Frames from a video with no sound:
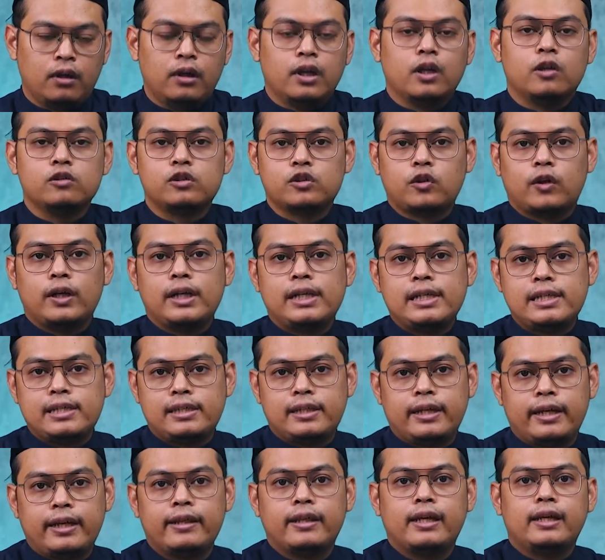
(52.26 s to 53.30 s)
Now scholars
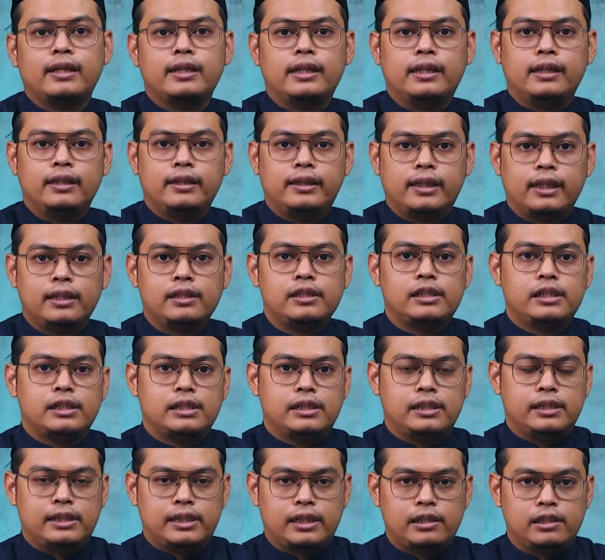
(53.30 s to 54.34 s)
say that intention
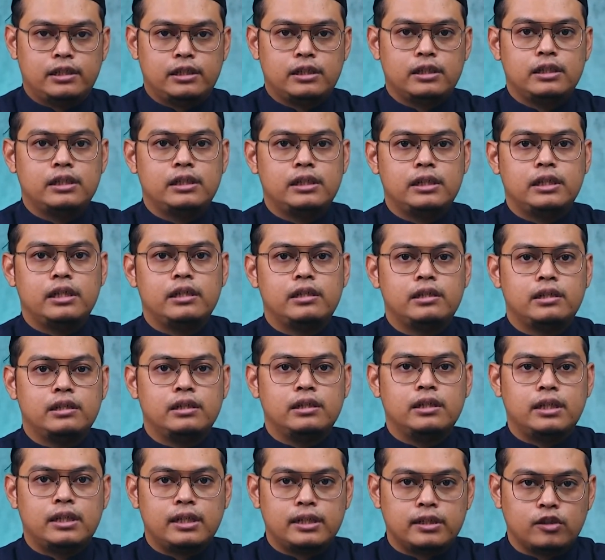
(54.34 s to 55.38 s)
essentially is
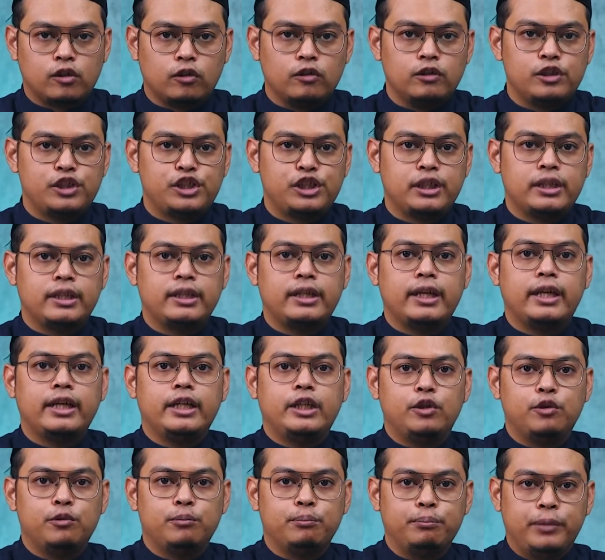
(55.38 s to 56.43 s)
the resolution that
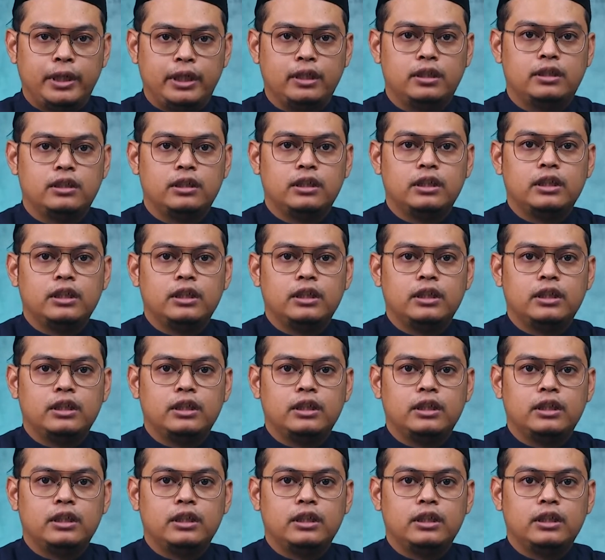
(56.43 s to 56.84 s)
you make